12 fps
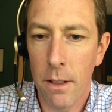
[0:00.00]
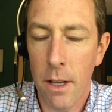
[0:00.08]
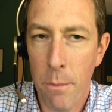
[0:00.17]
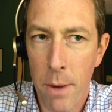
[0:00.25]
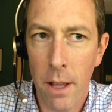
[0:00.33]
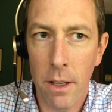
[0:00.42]

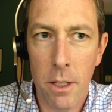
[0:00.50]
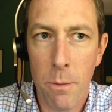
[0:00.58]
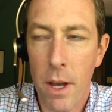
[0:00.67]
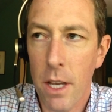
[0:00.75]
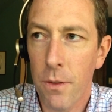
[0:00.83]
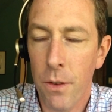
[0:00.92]
compelling
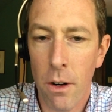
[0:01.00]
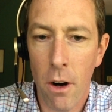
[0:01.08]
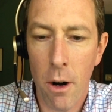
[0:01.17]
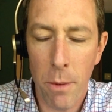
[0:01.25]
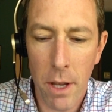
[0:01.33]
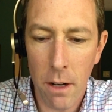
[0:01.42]
space for
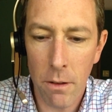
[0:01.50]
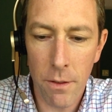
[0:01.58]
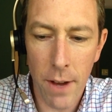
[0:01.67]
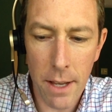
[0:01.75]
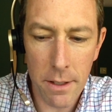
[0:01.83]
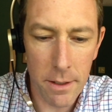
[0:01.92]
ARPA-E to
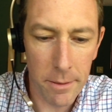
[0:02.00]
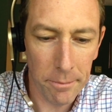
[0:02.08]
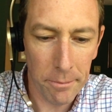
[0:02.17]
invest.